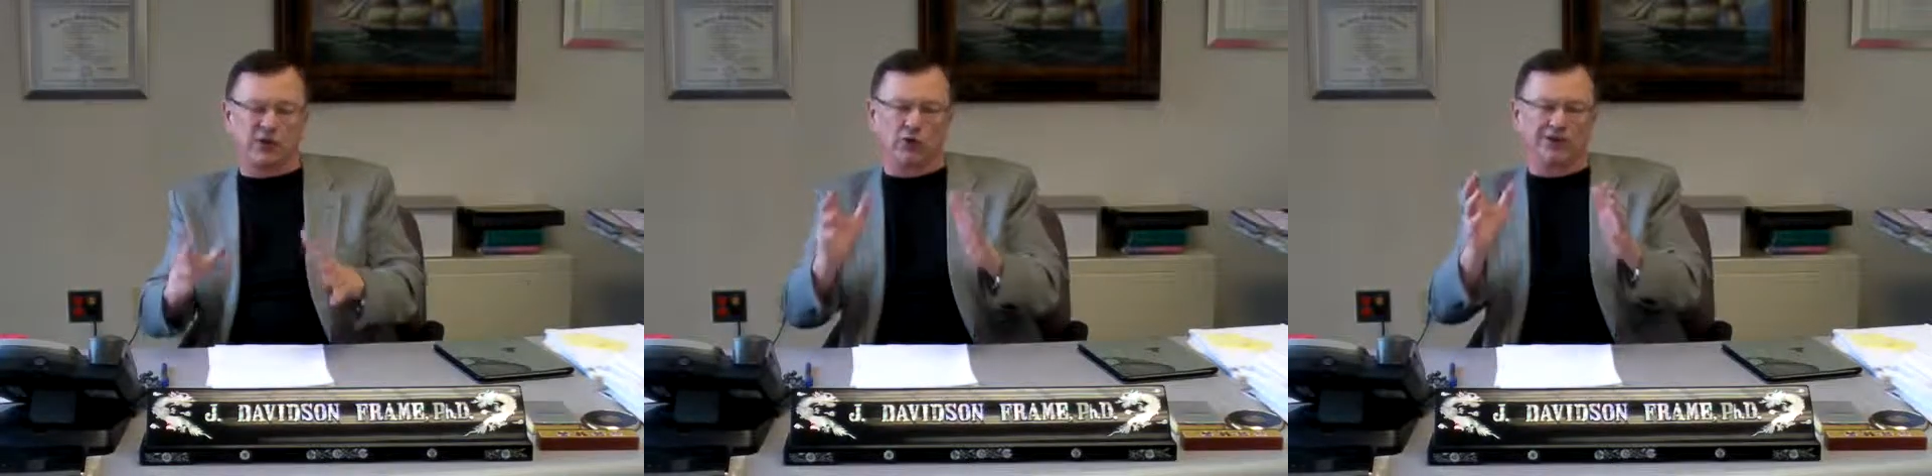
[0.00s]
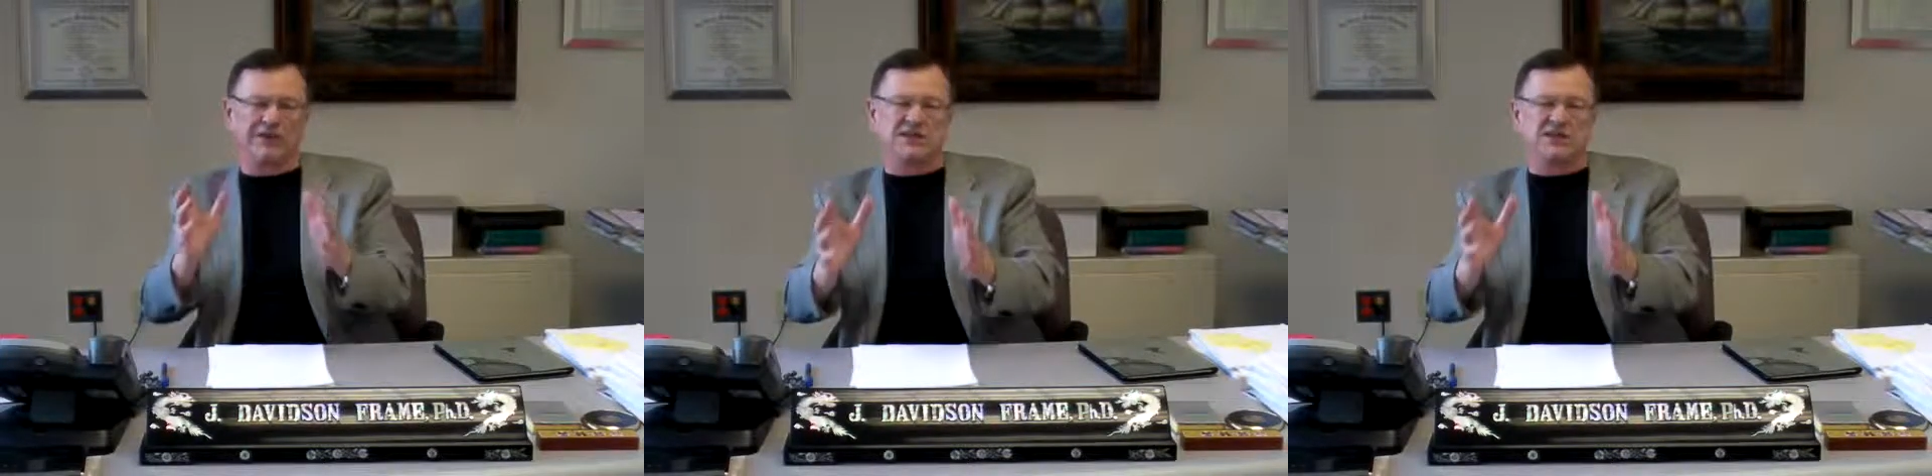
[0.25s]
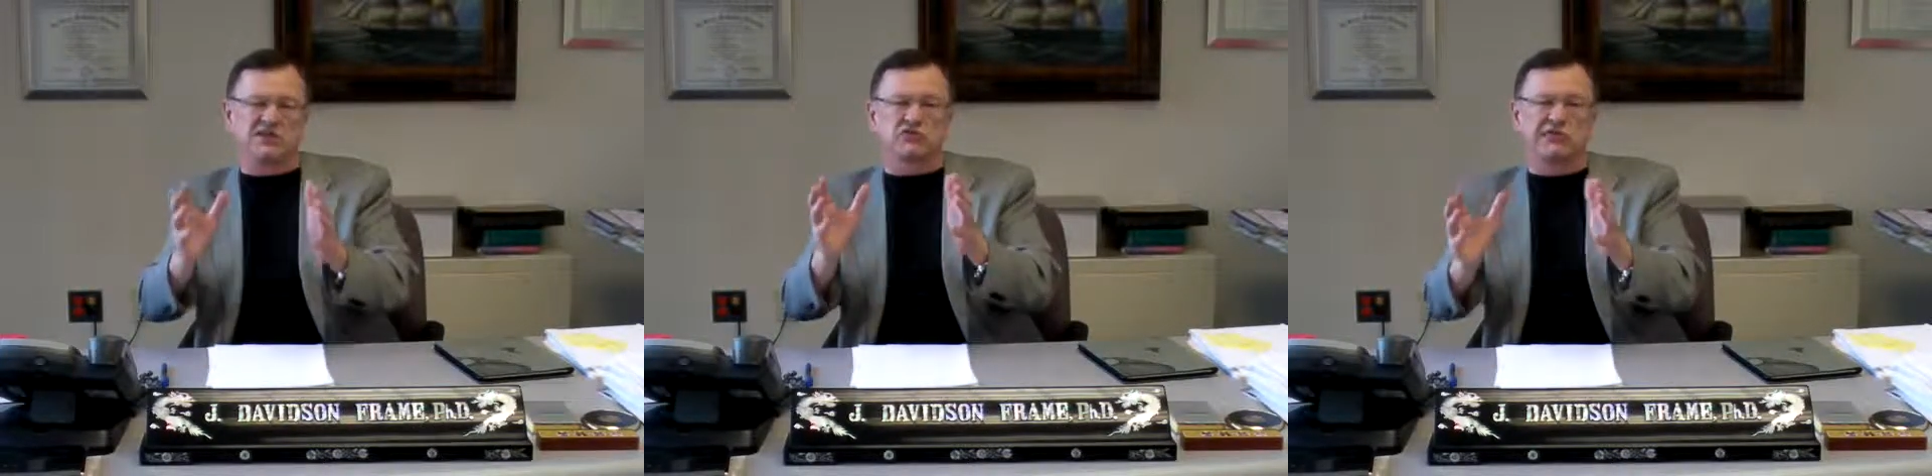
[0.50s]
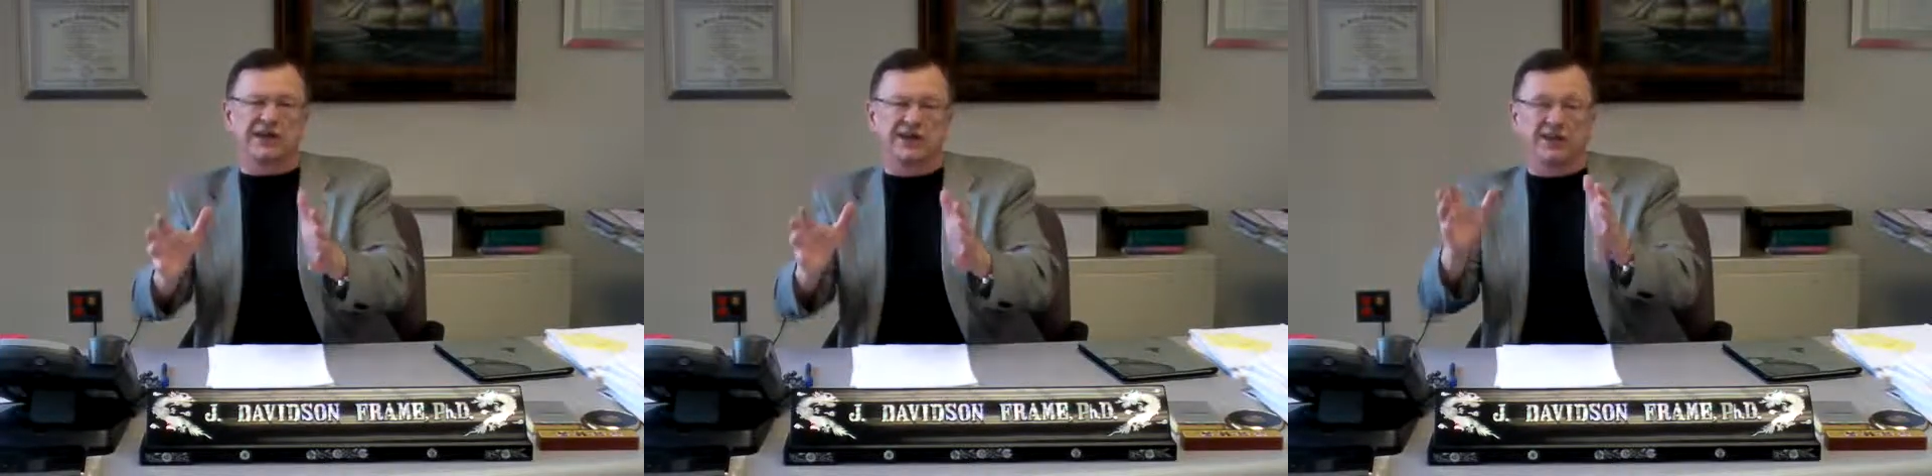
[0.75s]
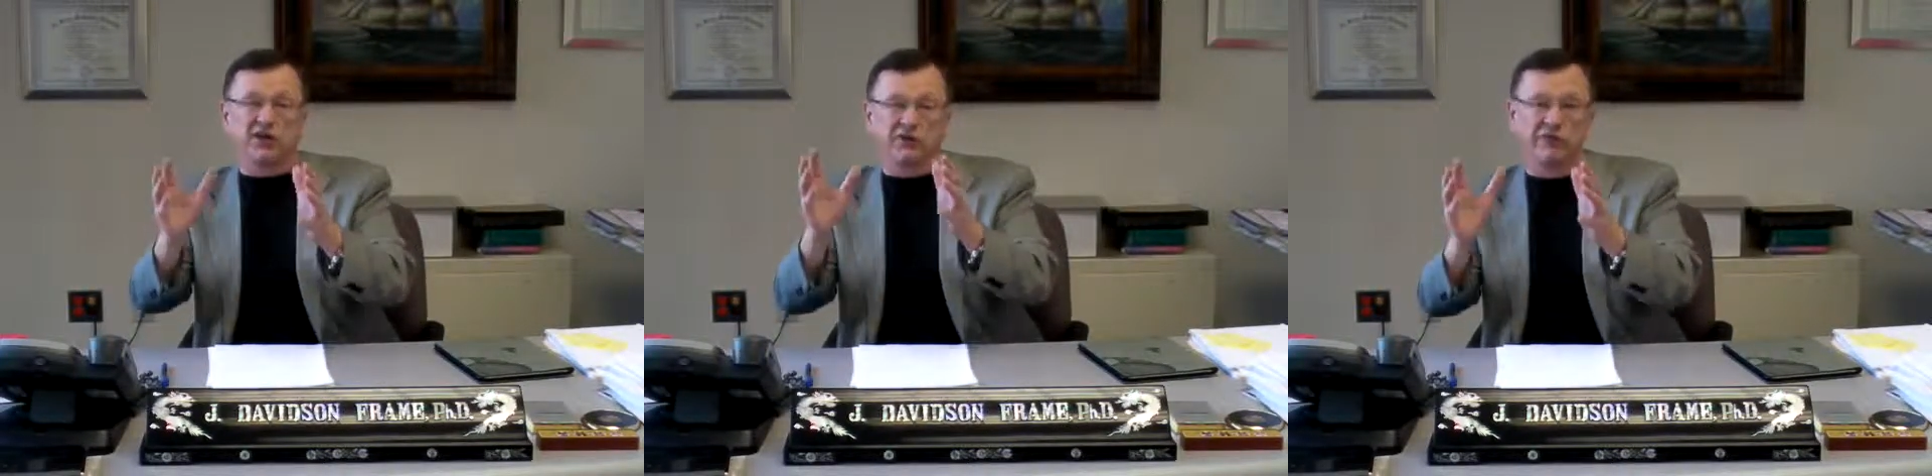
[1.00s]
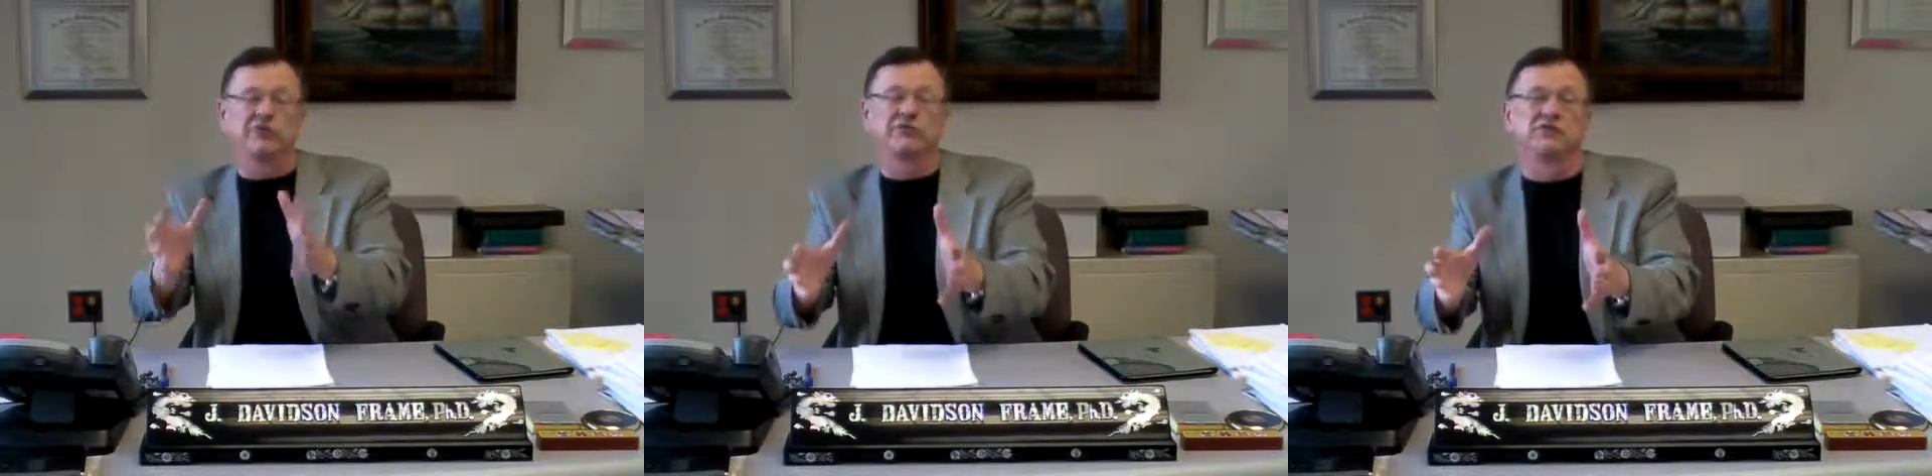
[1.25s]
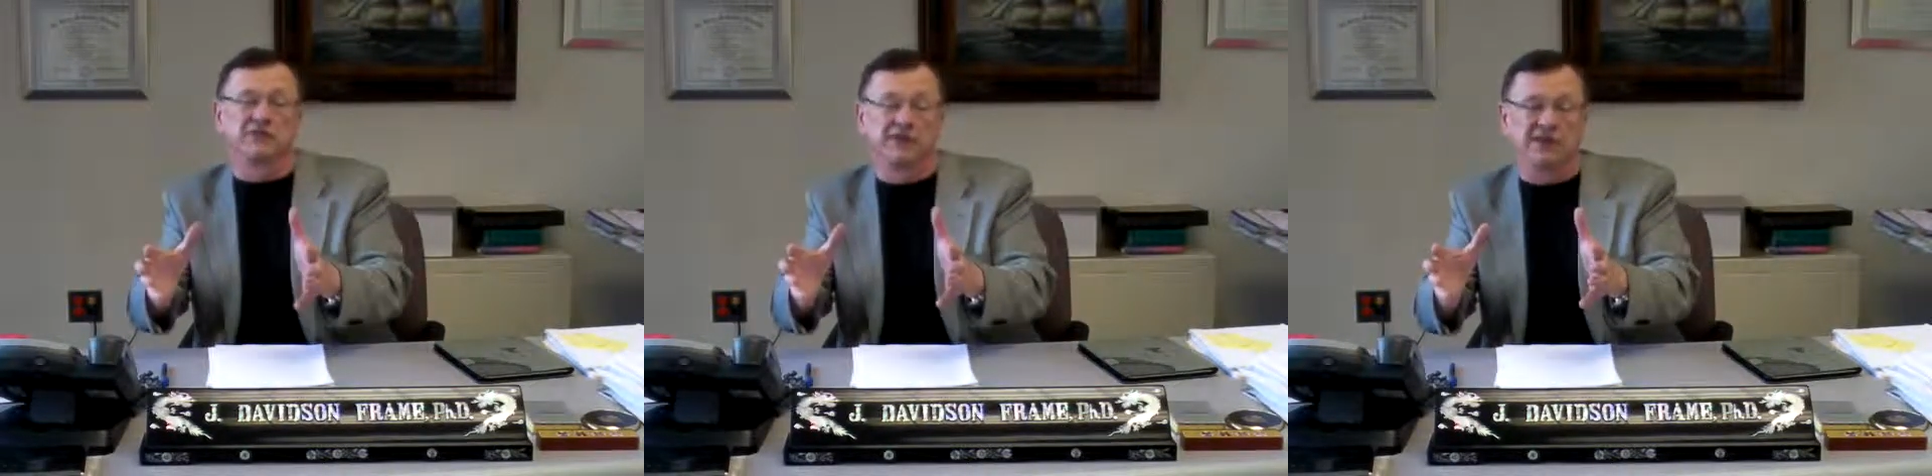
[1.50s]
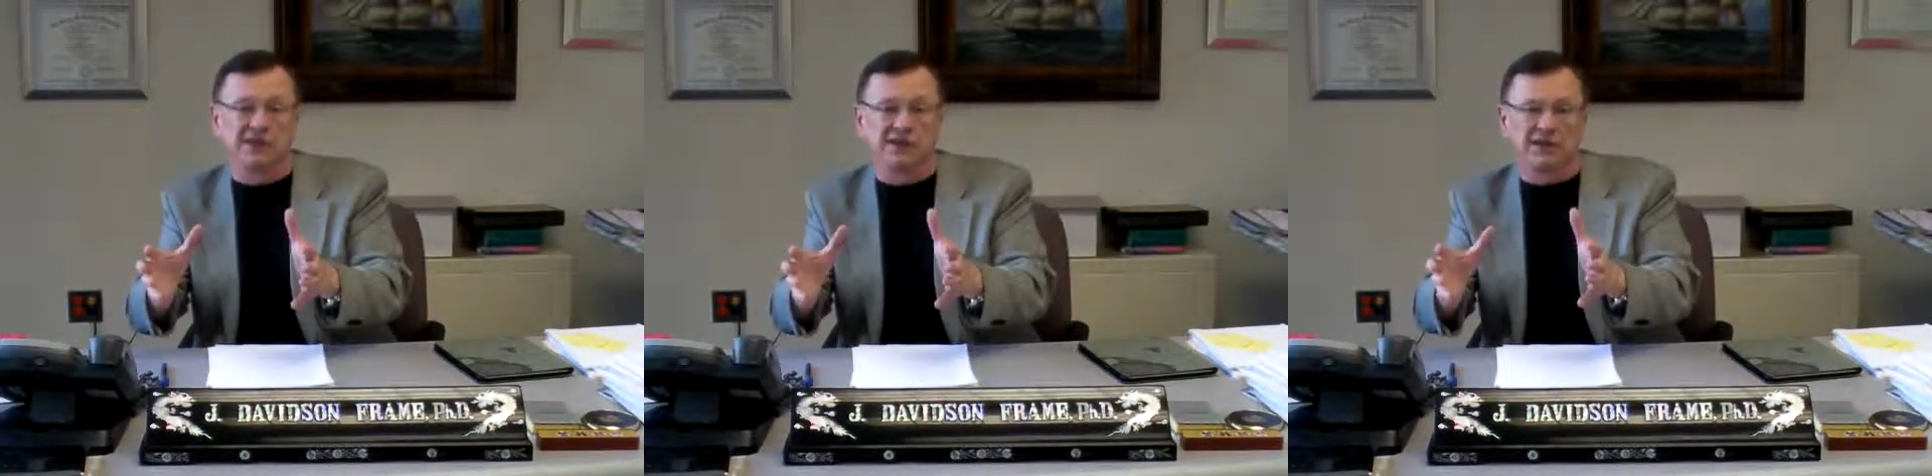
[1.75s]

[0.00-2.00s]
or at least the strata that you're interested in.